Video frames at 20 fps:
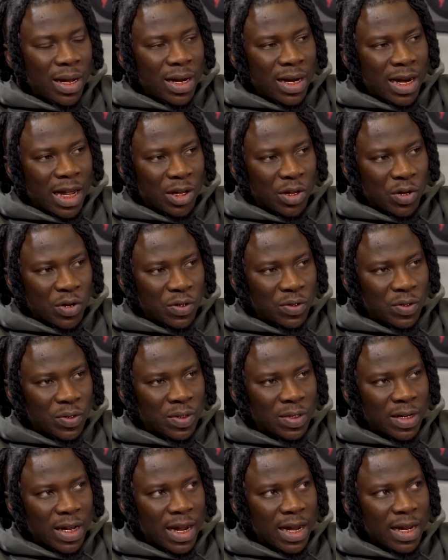Like you're also
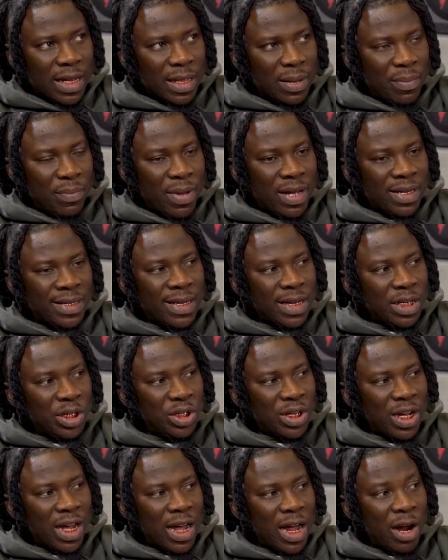saying, the
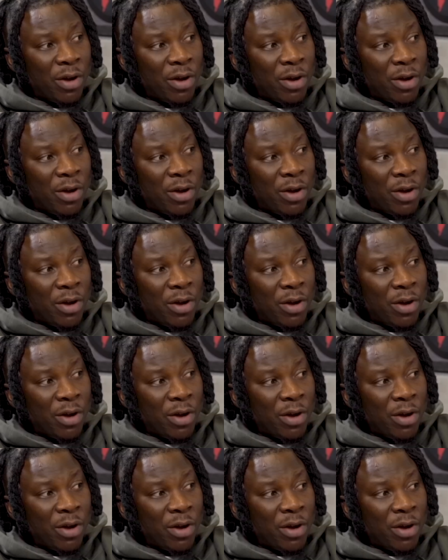messenger,